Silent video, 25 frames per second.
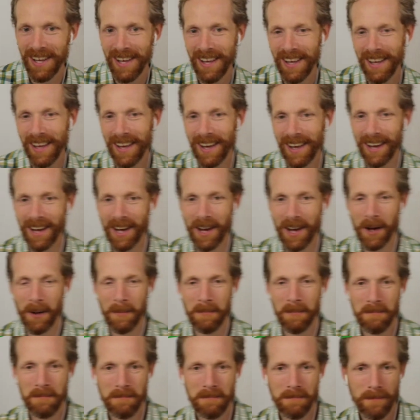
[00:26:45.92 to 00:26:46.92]

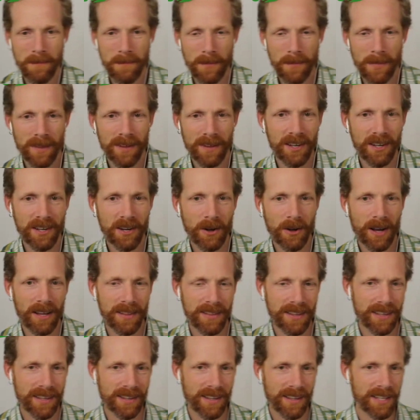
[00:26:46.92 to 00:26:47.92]
I
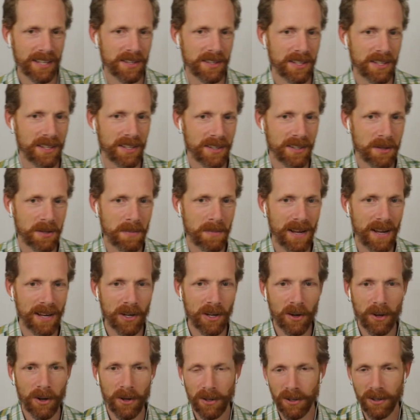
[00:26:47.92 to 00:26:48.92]
think like the main
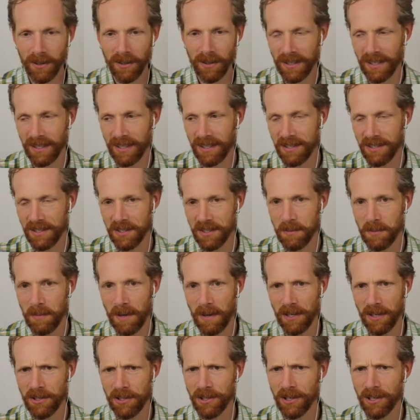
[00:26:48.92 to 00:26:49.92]
goal is just make
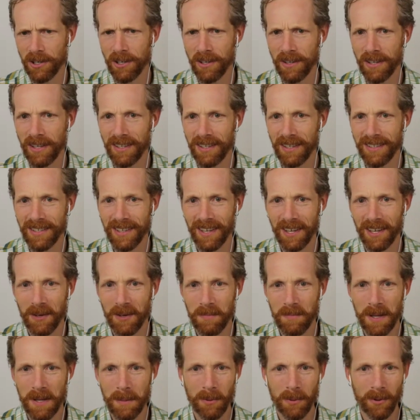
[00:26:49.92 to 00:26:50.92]
sure that
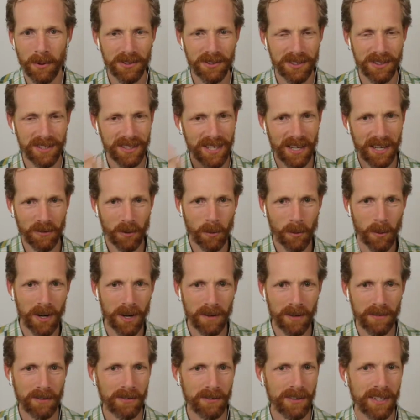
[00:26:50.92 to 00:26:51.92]
people are just kind of aware of
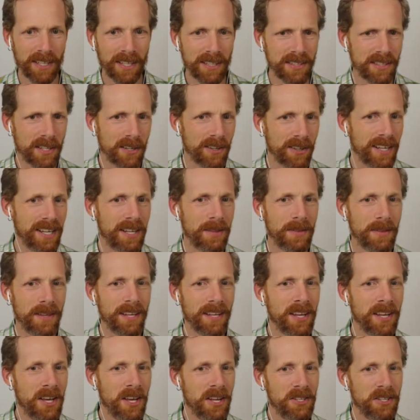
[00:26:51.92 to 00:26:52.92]
everything. Is there anything,
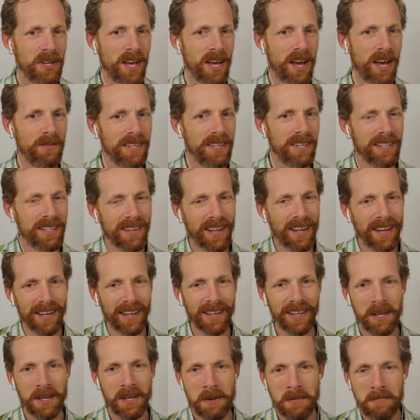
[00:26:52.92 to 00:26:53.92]
do you have any like
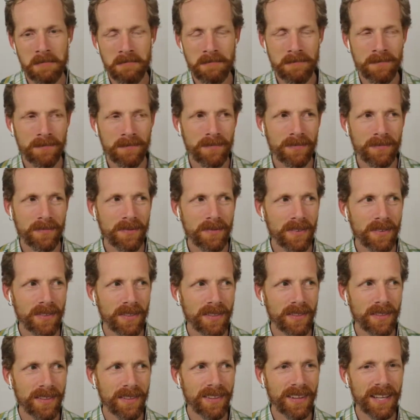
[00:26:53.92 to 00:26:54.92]

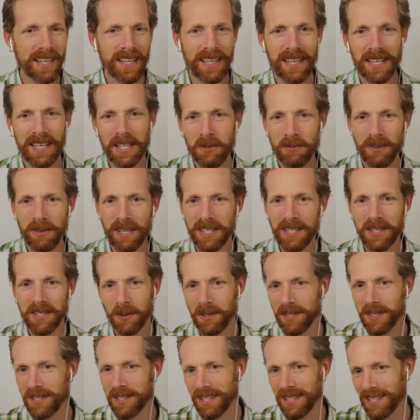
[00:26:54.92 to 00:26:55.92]
hidden
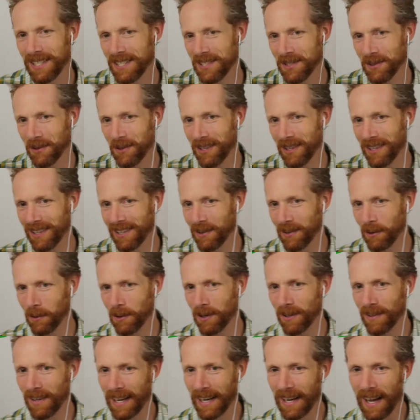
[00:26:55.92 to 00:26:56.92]
resources or
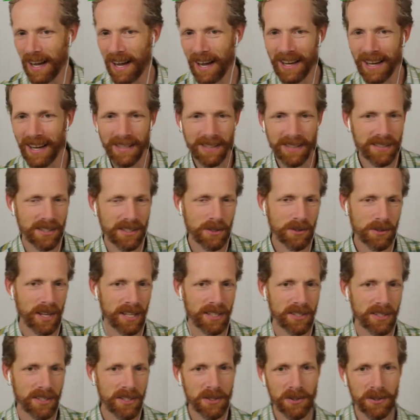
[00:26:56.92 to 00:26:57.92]
like hikes that you like
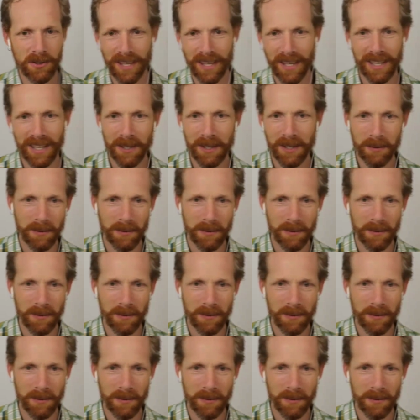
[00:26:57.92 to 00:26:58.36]
to do, like a